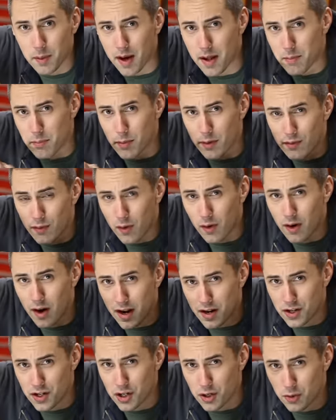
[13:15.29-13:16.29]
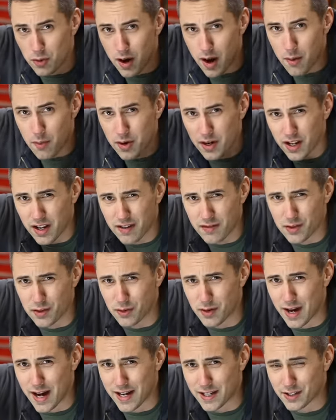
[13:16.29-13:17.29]
But before I do, I wanna give
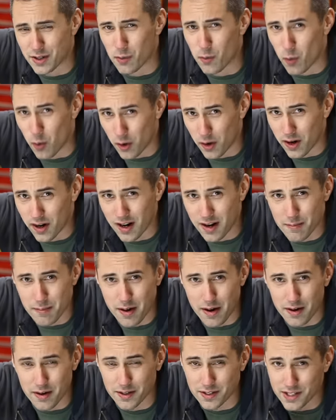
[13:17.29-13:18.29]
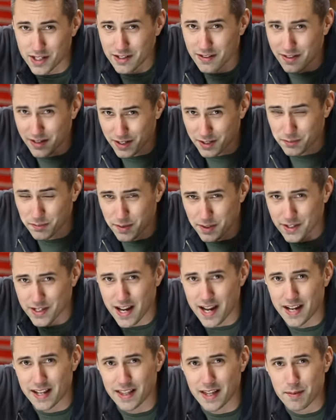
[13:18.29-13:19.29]
you guys a warning about a serious
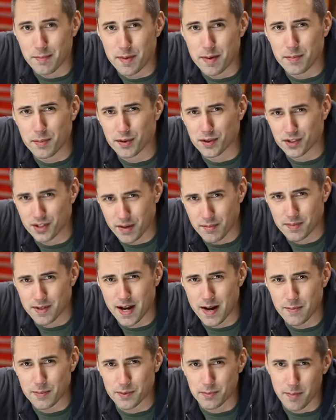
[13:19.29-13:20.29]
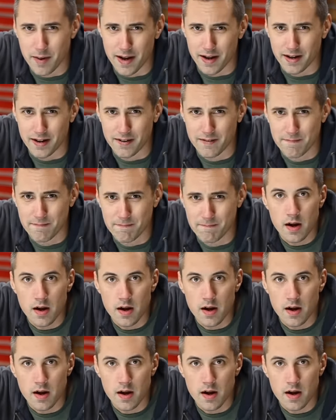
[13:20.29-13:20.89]
mistake that people sometimes make.